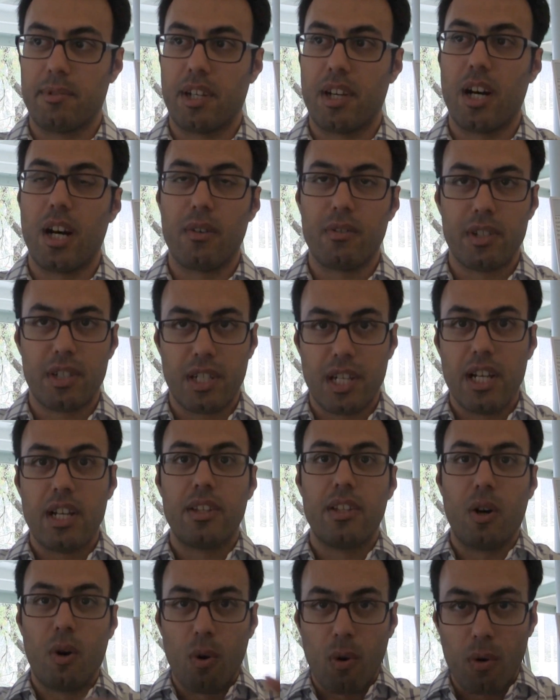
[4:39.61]
cover
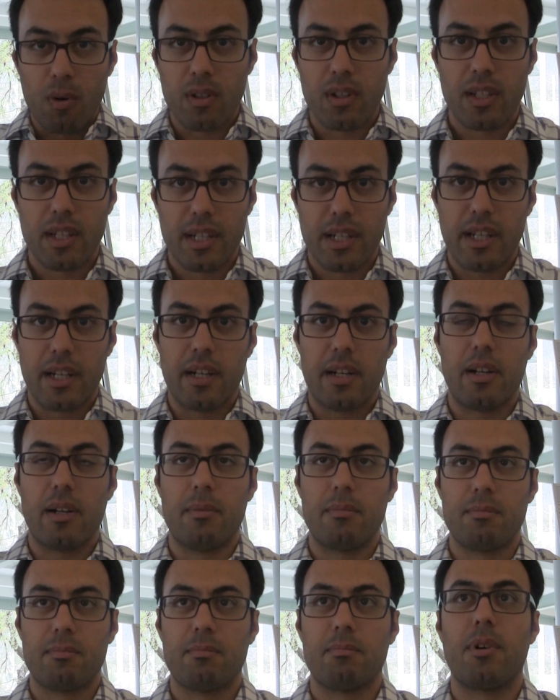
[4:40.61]
the whole
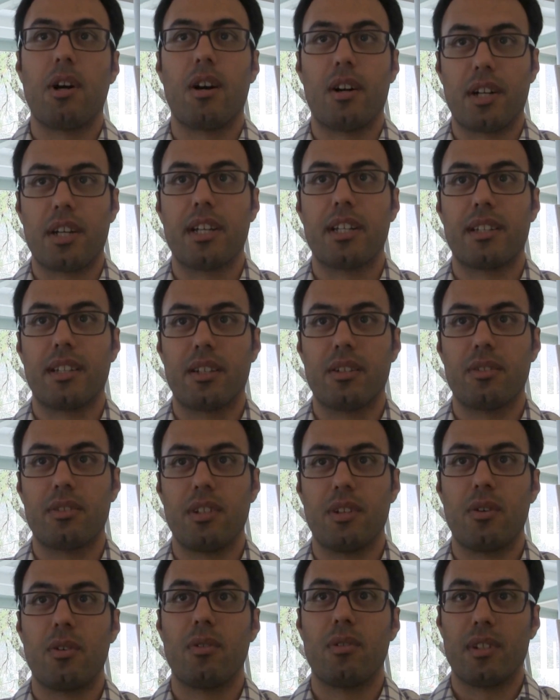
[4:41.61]
park,
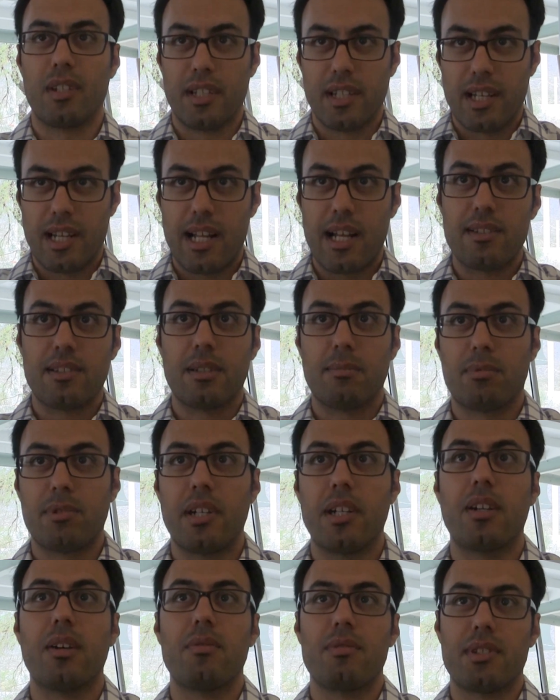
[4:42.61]
the whole
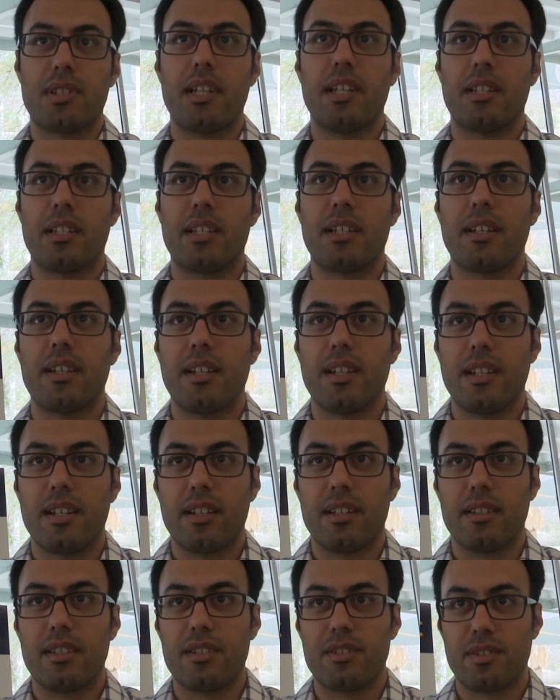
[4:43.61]
Anza-Borrego State
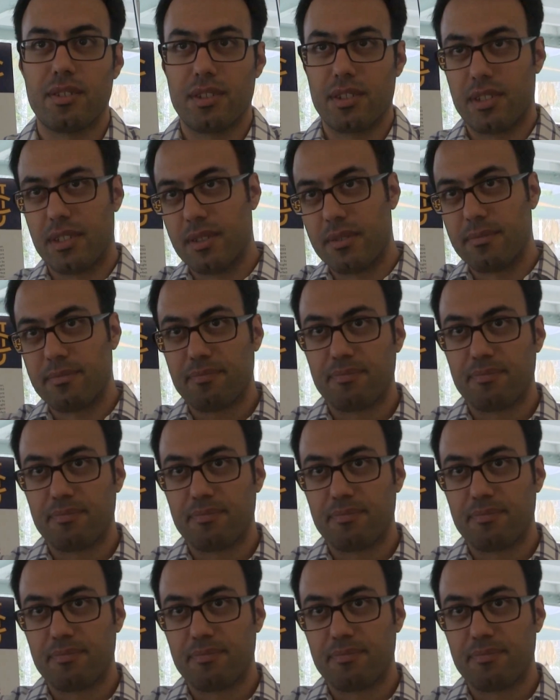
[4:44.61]
Desert.